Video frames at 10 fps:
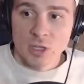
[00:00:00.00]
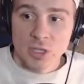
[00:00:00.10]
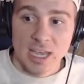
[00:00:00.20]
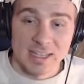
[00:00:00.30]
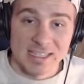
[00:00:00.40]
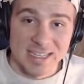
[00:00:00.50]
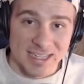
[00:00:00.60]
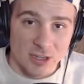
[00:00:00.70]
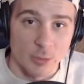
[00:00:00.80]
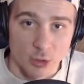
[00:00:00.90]
Okay, these
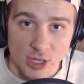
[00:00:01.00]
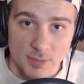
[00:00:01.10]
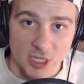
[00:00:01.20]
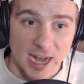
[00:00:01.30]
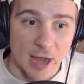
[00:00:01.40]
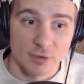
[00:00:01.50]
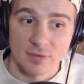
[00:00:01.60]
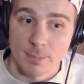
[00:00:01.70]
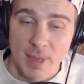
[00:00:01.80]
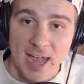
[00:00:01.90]
next couple clips are out of
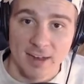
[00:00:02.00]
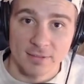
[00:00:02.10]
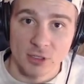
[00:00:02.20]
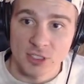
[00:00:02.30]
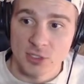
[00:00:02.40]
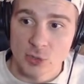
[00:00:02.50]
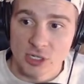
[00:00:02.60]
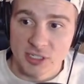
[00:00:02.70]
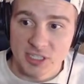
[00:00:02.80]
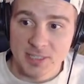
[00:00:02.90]
the backfield. So
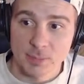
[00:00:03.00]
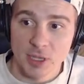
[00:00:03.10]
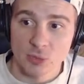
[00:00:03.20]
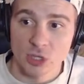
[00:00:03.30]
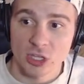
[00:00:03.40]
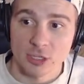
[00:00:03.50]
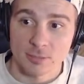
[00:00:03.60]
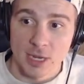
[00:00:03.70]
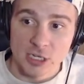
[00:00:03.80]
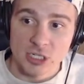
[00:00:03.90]
he displayed really good
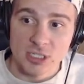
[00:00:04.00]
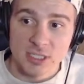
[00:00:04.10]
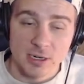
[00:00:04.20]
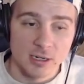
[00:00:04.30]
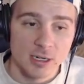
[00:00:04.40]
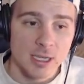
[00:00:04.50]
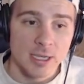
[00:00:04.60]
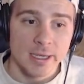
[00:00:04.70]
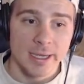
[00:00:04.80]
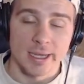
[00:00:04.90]
patience here.
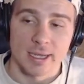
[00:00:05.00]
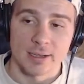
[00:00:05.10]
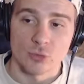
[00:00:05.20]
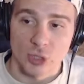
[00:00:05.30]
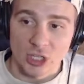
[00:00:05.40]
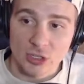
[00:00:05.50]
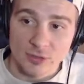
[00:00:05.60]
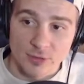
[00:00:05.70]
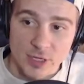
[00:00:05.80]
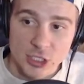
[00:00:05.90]
Really good
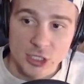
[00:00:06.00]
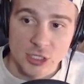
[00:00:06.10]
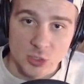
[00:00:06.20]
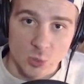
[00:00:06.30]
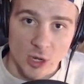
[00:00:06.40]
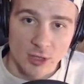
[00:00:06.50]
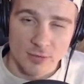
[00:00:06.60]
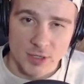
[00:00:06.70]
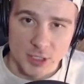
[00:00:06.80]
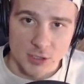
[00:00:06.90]
vision as well. The
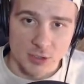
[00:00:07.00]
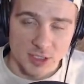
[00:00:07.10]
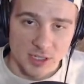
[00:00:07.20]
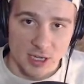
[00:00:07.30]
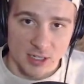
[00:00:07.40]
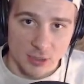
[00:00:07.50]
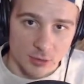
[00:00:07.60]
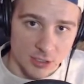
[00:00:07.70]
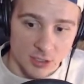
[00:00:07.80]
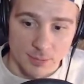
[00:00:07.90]
vision you'll see on kick
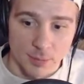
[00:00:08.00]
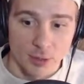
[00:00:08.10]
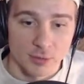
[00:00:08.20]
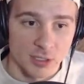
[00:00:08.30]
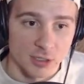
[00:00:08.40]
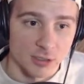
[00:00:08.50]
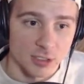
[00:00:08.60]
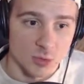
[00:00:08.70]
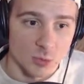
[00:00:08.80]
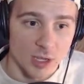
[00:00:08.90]
return and punt return
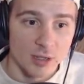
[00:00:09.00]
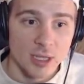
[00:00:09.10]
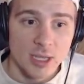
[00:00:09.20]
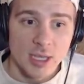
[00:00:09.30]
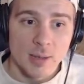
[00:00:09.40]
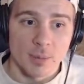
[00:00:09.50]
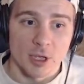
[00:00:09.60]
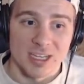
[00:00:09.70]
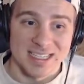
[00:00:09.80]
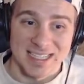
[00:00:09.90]
as well.
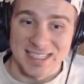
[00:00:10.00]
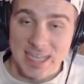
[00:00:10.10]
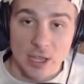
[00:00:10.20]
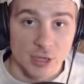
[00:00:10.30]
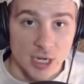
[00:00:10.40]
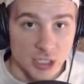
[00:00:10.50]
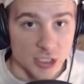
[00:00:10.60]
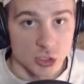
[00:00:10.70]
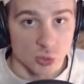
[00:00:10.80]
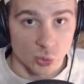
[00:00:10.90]
But his acceleration
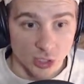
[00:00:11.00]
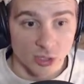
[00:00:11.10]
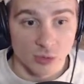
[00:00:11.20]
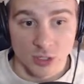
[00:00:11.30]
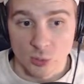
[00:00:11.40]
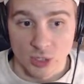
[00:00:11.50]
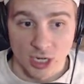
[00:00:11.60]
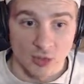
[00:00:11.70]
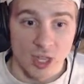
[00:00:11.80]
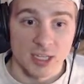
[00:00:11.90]
is really, really what
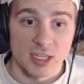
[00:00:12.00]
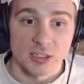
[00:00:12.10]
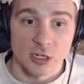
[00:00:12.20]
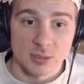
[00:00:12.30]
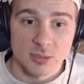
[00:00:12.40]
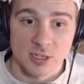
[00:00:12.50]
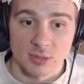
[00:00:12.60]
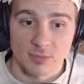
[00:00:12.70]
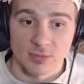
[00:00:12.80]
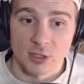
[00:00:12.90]
I like. He turns
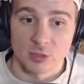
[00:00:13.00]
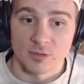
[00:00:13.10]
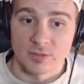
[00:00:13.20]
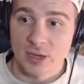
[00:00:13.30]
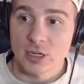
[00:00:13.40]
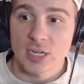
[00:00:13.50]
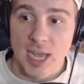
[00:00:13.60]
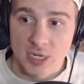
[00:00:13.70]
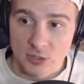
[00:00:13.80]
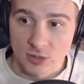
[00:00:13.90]
the field very
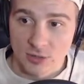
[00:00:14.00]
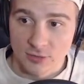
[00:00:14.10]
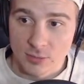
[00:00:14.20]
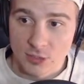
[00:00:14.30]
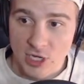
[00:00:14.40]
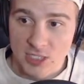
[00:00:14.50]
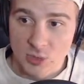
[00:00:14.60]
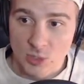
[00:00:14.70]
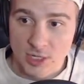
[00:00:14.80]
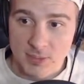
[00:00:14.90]
naturally from jet
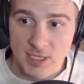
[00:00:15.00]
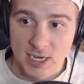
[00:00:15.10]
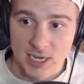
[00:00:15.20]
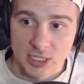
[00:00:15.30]
sweeps, and he